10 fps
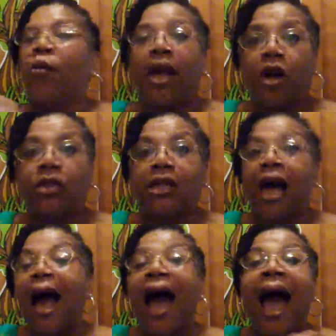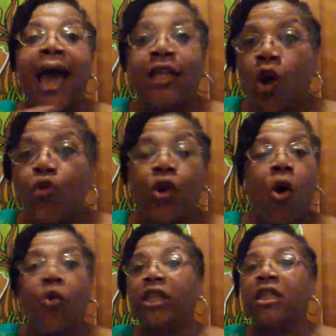What else? I don't
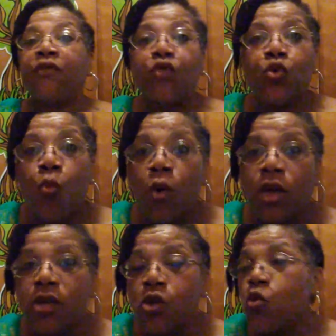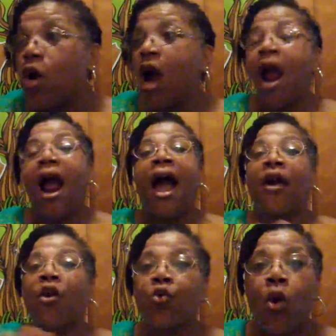know. If you want a new car,
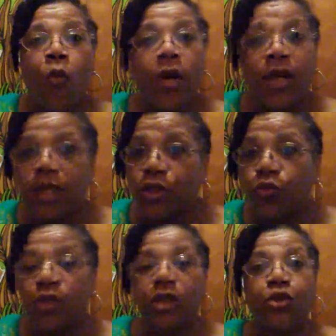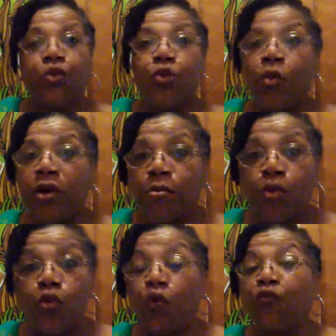I don't know what it is you need do. You want to
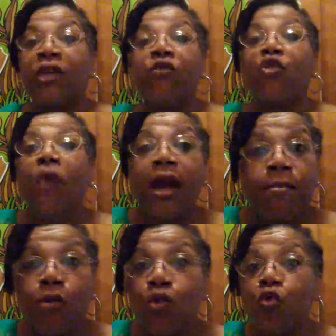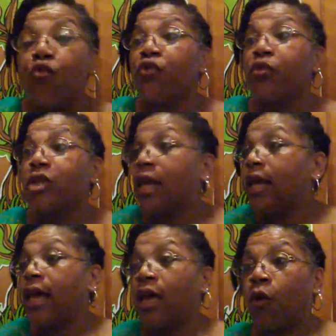move. If you're trying to move, you
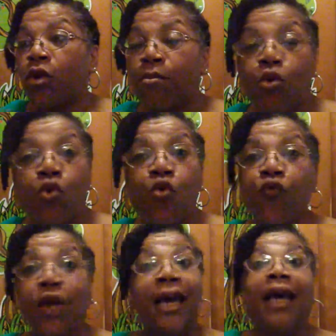saying, hey, I want to move.